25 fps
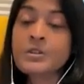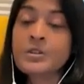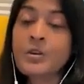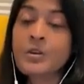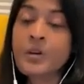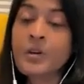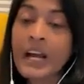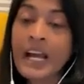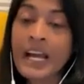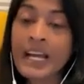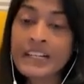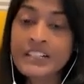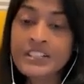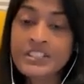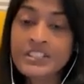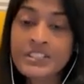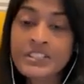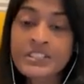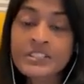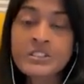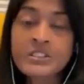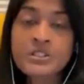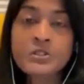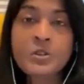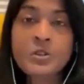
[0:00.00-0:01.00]
your
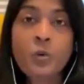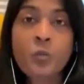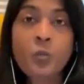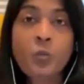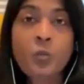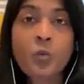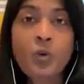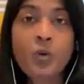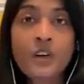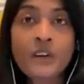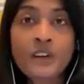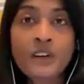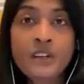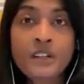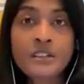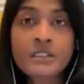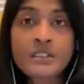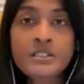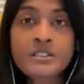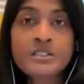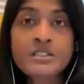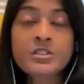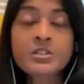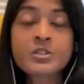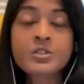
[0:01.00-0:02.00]
actions, your
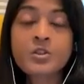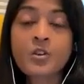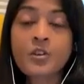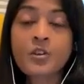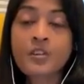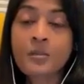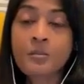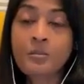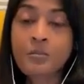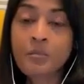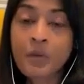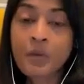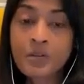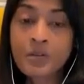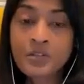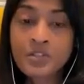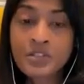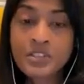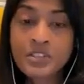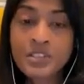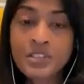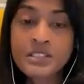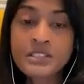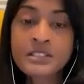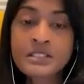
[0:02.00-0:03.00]
words, your
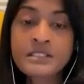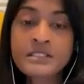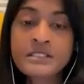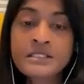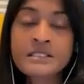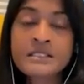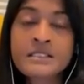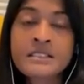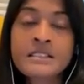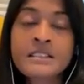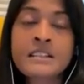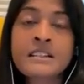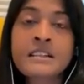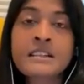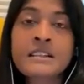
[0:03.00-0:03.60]
emotions,